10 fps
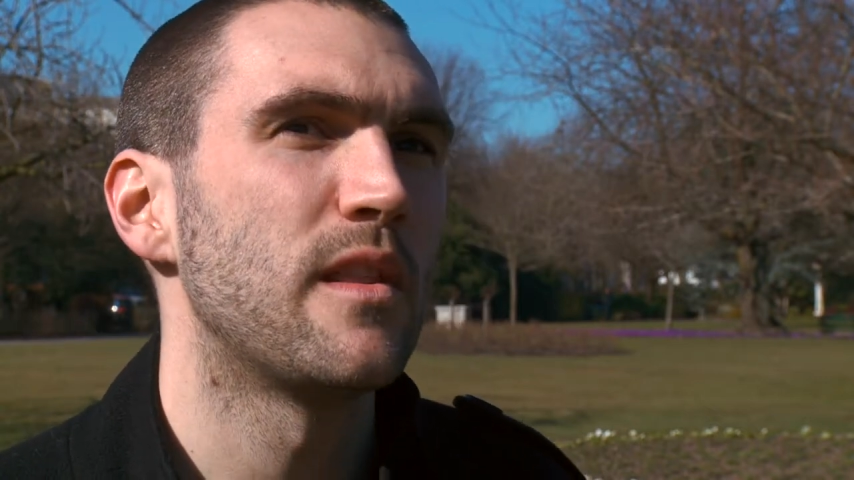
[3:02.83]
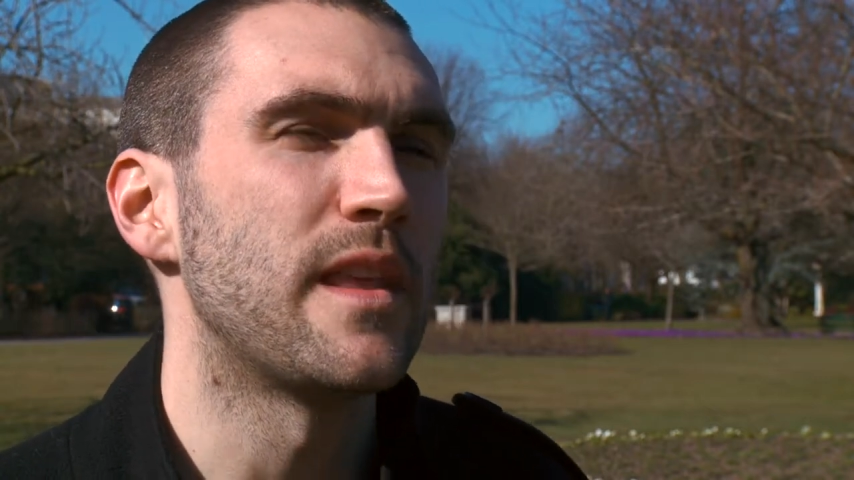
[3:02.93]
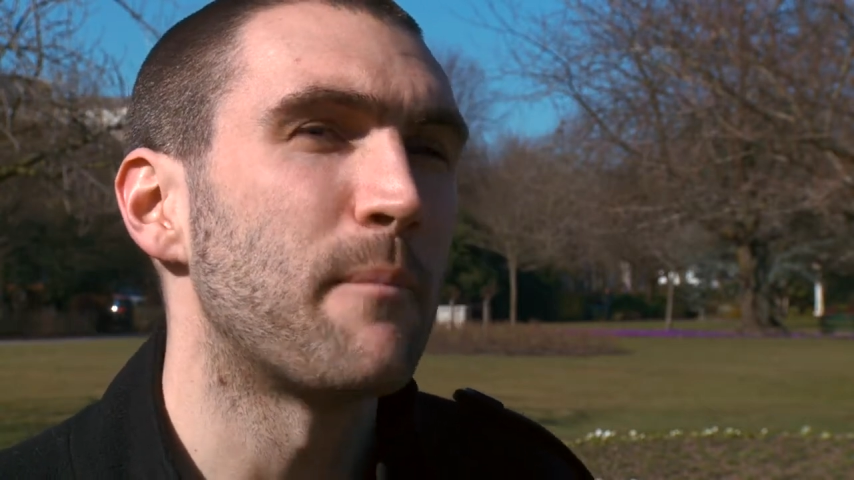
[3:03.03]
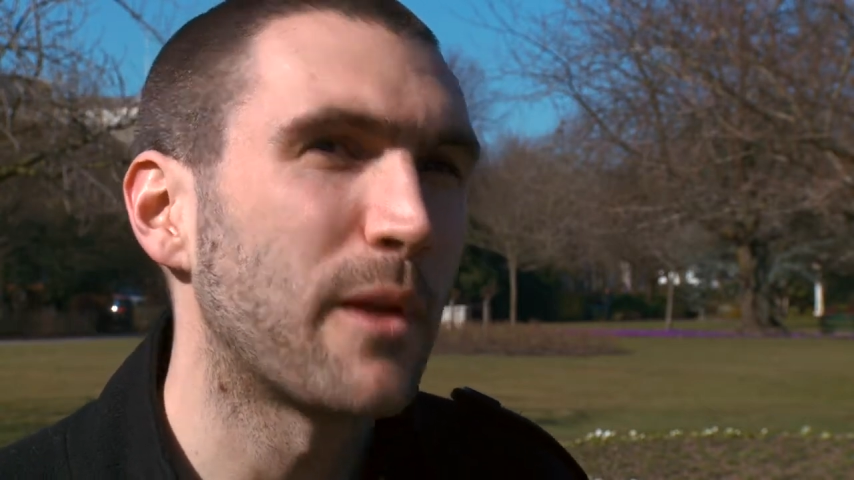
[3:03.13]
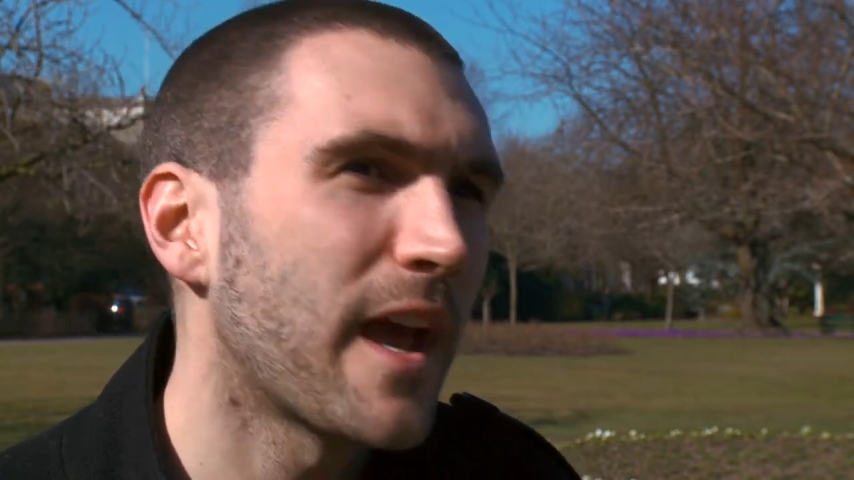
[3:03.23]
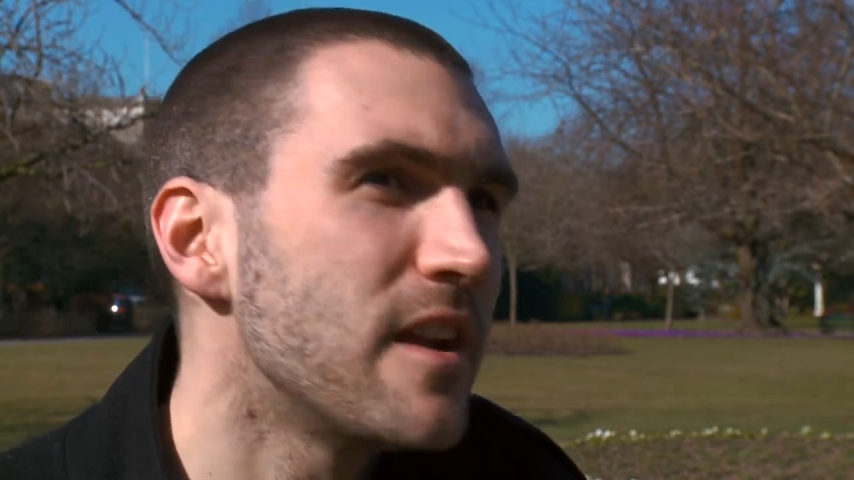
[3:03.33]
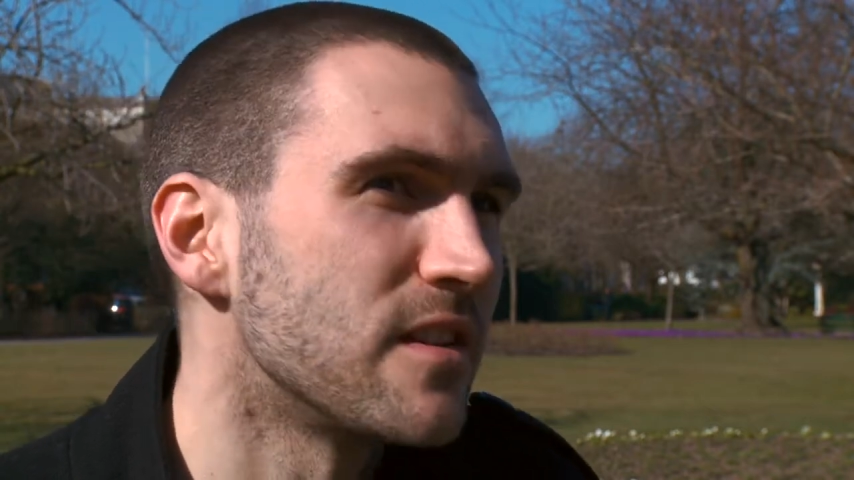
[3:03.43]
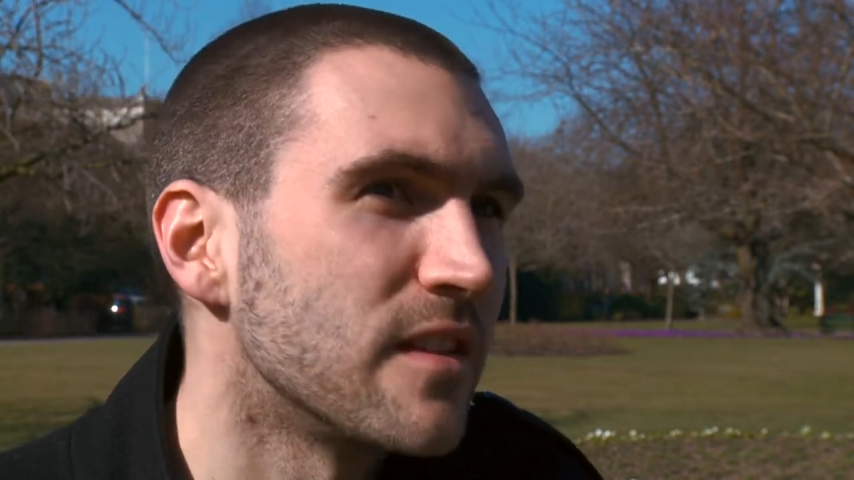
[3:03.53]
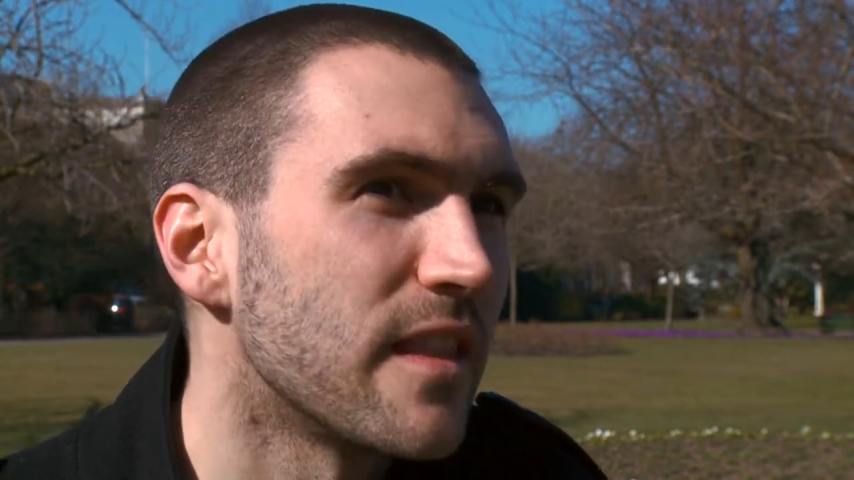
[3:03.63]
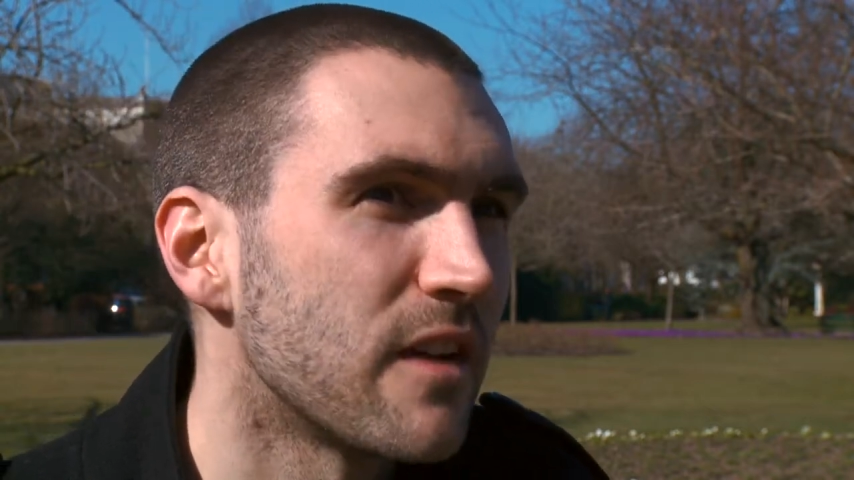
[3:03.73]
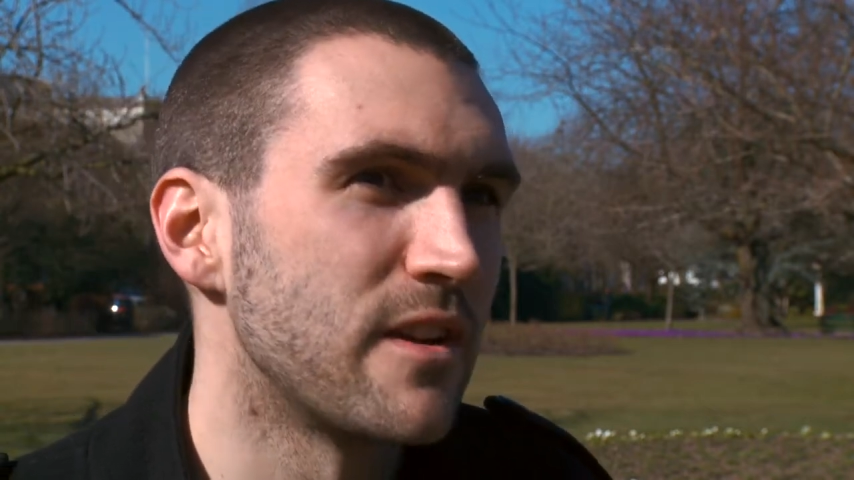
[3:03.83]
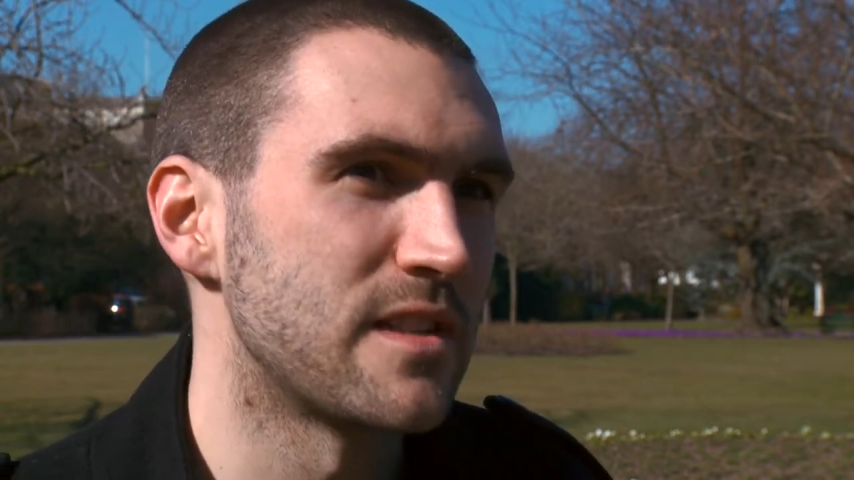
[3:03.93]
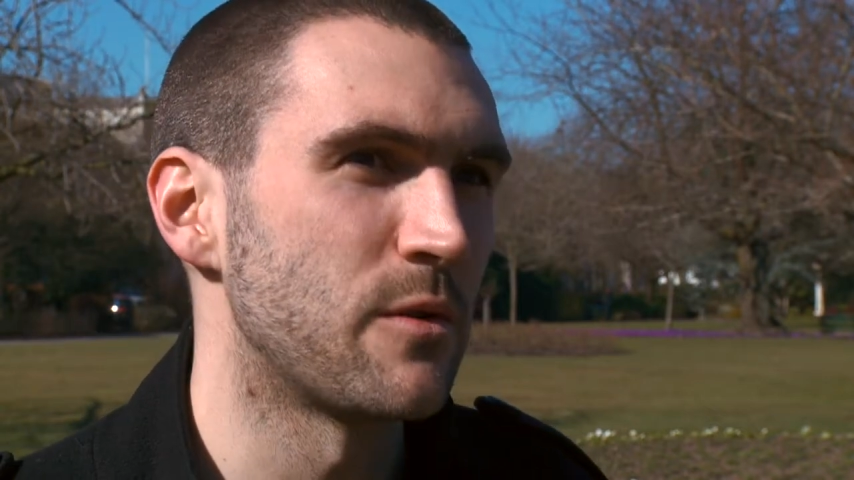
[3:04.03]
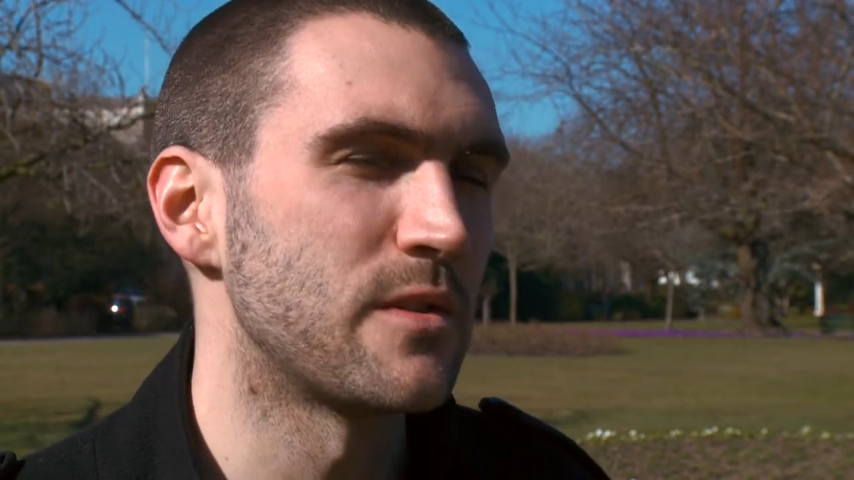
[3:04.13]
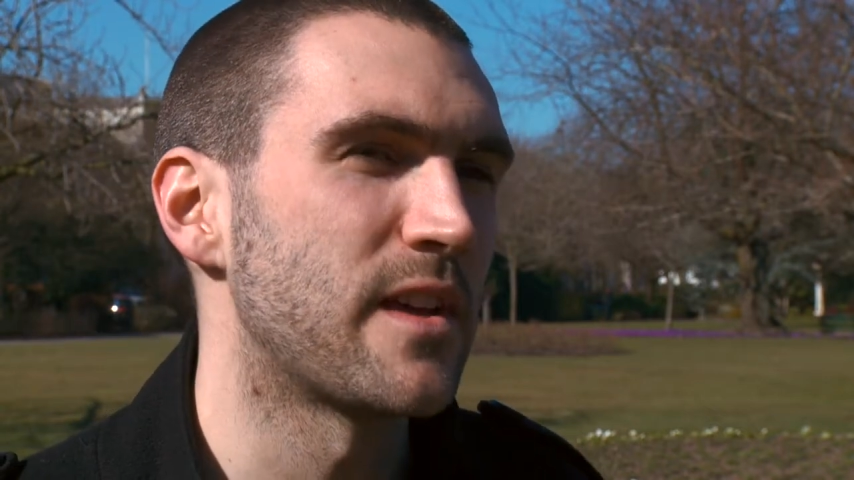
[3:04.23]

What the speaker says: the implication that there is no